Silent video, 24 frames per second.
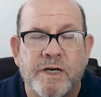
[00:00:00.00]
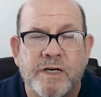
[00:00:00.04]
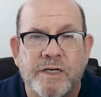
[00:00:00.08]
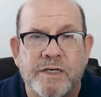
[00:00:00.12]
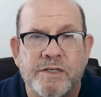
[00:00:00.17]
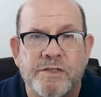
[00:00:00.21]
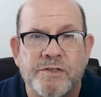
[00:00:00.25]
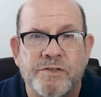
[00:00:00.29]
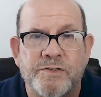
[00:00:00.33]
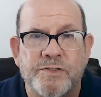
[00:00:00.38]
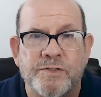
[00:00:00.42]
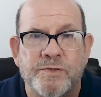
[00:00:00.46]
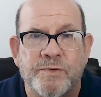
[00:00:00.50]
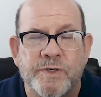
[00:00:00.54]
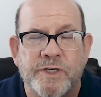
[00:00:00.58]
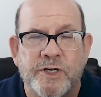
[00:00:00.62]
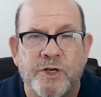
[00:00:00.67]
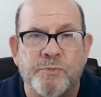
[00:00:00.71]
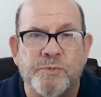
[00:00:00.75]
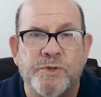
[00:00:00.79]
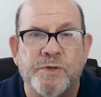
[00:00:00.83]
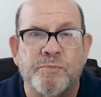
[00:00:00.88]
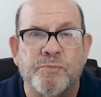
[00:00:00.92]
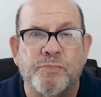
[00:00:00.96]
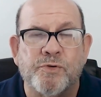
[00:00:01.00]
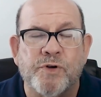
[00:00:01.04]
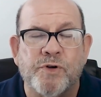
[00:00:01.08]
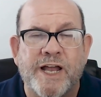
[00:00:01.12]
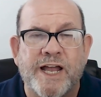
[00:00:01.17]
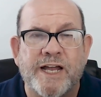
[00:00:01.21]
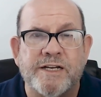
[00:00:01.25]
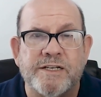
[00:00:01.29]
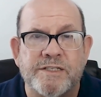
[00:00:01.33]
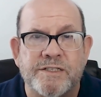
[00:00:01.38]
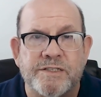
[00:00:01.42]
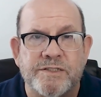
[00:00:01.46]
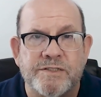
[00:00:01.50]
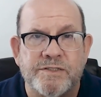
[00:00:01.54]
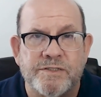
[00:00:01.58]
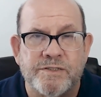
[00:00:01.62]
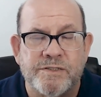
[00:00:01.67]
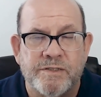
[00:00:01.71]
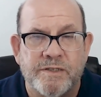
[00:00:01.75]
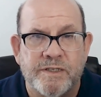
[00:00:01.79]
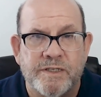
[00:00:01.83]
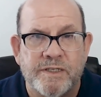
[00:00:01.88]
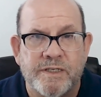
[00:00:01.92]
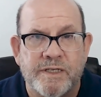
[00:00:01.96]
uh, to help them
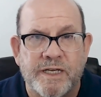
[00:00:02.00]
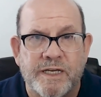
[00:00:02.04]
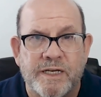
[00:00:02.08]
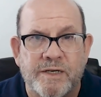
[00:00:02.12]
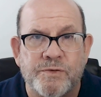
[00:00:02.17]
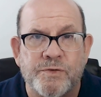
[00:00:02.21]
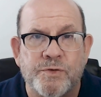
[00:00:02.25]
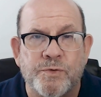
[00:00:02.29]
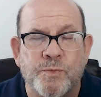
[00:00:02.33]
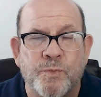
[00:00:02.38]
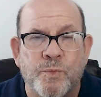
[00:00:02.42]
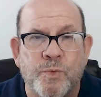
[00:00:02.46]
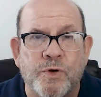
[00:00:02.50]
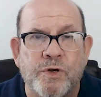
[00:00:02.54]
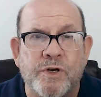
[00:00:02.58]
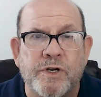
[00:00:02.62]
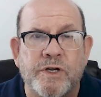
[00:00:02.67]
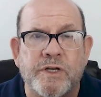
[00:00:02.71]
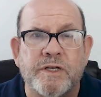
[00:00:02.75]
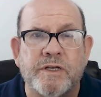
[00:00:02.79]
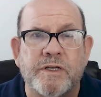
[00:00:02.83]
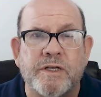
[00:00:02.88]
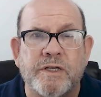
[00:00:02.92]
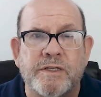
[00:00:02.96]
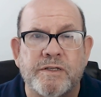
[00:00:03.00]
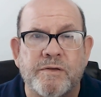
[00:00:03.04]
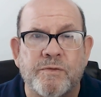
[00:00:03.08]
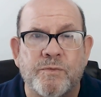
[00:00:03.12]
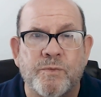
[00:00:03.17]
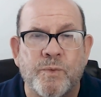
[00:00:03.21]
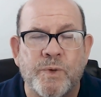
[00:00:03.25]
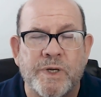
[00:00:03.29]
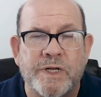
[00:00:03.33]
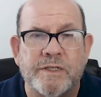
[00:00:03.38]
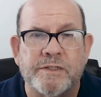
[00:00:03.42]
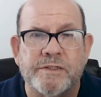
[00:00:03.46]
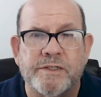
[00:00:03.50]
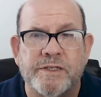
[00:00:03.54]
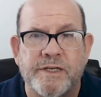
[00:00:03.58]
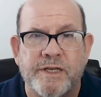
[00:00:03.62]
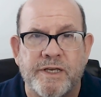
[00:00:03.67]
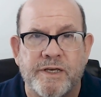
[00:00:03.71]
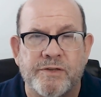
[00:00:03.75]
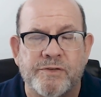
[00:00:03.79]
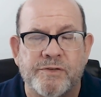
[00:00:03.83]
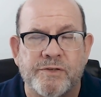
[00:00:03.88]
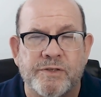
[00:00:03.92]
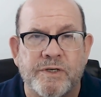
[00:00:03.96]
practice how to work well
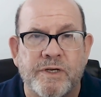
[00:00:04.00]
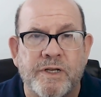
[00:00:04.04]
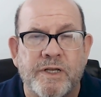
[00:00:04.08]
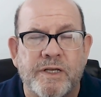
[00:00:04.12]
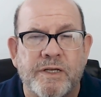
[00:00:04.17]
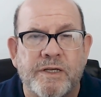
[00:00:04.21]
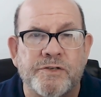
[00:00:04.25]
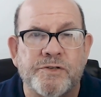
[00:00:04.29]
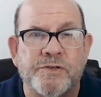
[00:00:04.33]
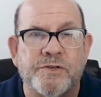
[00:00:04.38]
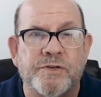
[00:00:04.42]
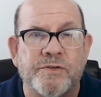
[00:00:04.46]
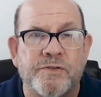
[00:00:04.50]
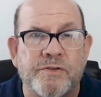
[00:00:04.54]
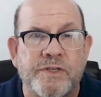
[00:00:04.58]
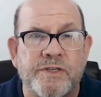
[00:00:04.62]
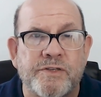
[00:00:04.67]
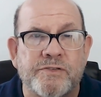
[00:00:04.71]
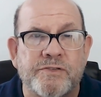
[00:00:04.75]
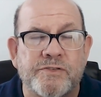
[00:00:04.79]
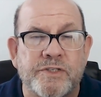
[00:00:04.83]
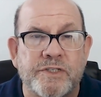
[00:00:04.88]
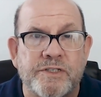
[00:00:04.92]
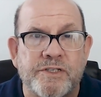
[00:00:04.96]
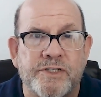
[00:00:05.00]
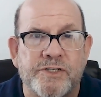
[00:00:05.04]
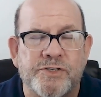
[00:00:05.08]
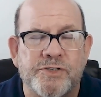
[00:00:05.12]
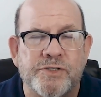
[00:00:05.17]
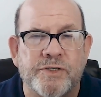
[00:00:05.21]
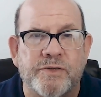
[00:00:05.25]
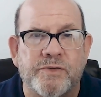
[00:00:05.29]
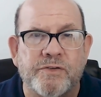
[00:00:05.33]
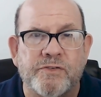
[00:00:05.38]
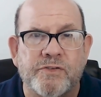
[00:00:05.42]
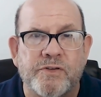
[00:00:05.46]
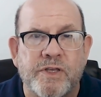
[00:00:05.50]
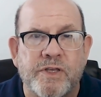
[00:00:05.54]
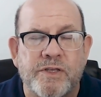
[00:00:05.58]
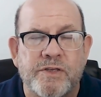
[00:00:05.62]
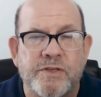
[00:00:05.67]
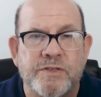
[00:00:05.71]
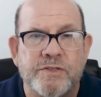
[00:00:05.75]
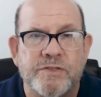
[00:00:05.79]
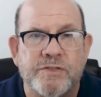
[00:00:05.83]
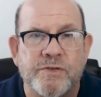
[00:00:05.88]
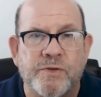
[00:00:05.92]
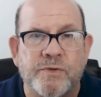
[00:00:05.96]
together under these conditions
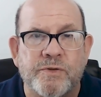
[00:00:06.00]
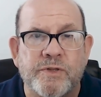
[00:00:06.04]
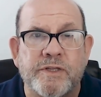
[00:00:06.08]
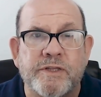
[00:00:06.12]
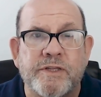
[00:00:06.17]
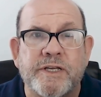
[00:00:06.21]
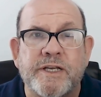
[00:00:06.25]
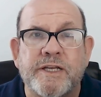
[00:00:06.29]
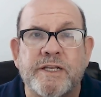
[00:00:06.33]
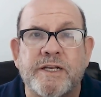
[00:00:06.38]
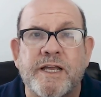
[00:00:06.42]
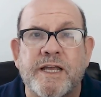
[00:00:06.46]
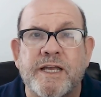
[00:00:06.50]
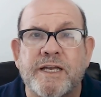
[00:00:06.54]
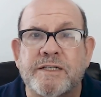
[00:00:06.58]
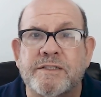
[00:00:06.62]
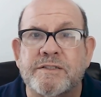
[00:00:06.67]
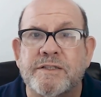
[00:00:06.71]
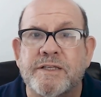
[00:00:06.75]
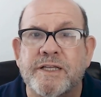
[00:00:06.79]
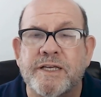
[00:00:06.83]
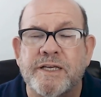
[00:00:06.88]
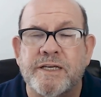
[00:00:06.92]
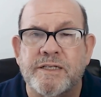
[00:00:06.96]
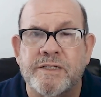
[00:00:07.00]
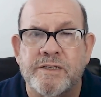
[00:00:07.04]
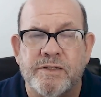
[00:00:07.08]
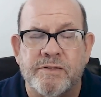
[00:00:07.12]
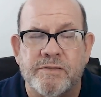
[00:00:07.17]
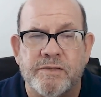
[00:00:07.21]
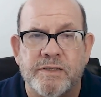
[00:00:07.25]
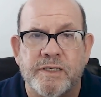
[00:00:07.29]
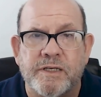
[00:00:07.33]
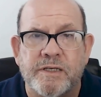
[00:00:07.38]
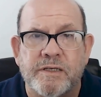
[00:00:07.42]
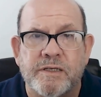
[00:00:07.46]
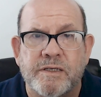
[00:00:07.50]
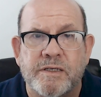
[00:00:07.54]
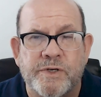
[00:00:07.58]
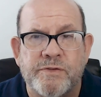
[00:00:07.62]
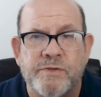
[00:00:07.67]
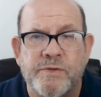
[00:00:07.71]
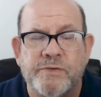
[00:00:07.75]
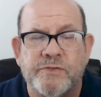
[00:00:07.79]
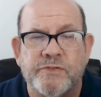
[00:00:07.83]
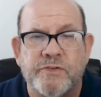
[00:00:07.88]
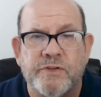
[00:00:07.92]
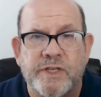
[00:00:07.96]
so that they can handle anything. One
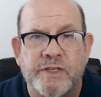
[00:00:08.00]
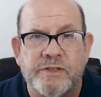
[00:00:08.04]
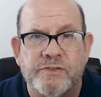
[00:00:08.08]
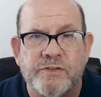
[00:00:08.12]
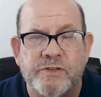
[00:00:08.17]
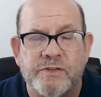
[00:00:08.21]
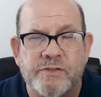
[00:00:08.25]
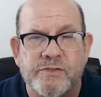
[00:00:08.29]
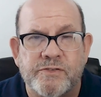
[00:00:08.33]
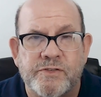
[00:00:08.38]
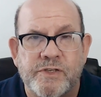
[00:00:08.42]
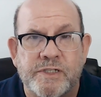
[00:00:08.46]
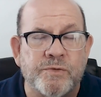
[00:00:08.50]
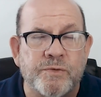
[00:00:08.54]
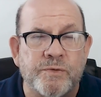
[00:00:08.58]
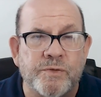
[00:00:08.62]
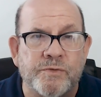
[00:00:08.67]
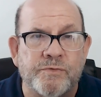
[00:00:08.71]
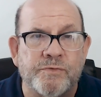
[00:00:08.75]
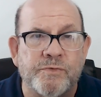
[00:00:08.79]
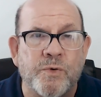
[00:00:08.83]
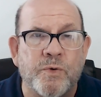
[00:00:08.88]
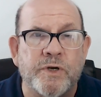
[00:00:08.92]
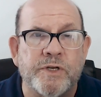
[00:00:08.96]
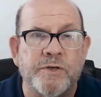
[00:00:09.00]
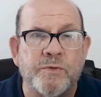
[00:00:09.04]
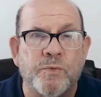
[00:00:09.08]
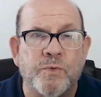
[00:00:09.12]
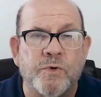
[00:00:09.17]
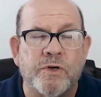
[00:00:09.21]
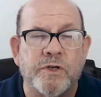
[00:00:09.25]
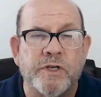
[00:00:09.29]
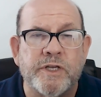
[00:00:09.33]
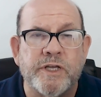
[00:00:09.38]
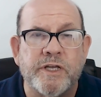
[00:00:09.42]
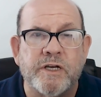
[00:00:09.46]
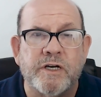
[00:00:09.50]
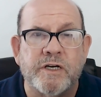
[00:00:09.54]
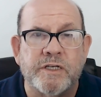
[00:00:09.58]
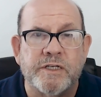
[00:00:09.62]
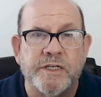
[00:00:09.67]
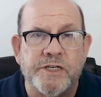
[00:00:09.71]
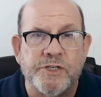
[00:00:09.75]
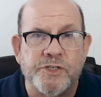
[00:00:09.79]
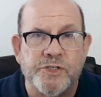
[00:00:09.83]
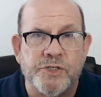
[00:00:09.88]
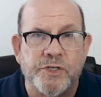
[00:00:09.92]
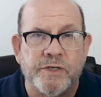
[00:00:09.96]
of those things is to avoid working
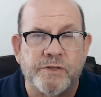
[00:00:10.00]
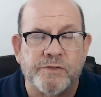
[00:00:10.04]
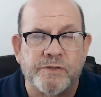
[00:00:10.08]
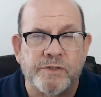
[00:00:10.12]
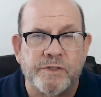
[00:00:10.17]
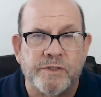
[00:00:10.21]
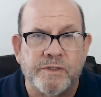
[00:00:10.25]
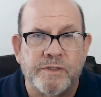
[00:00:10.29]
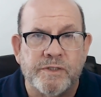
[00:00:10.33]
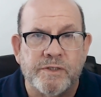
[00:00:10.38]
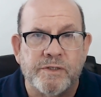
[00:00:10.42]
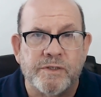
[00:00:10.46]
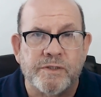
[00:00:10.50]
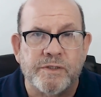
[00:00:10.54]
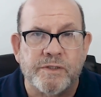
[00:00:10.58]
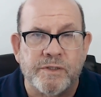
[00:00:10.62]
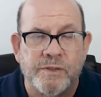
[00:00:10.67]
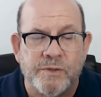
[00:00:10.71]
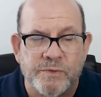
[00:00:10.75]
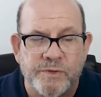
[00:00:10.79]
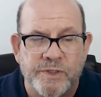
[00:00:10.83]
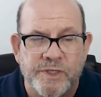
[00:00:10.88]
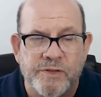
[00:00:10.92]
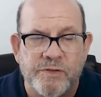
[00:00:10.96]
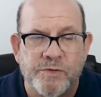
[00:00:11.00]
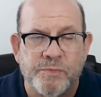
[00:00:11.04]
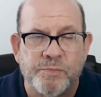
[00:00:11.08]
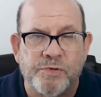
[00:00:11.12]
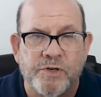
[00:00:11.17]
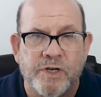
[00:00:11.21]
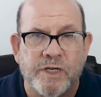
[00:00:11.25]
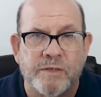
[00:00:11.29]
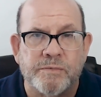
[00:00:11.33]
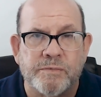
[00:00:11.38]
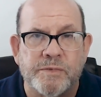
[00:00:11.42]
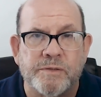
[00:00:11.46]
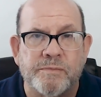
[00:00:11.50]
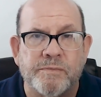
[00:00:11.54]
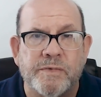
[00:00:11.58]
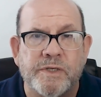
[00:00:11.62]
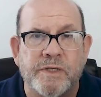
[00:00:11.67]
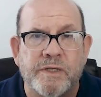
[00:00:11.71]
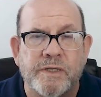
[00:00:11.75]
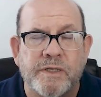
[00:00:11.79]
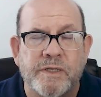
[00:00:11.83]
on each other, only the problem.